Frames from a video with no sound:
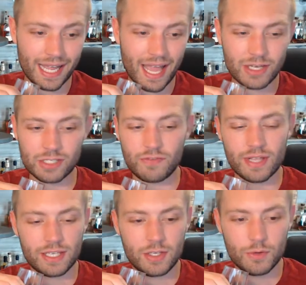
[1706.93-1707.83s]
I just feel
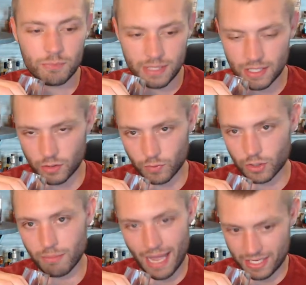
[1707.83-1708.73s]
like you would be a grill
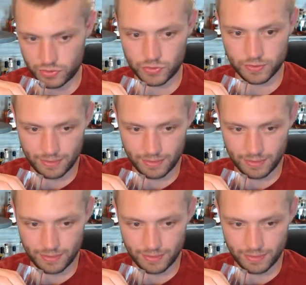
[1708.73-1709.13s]
master.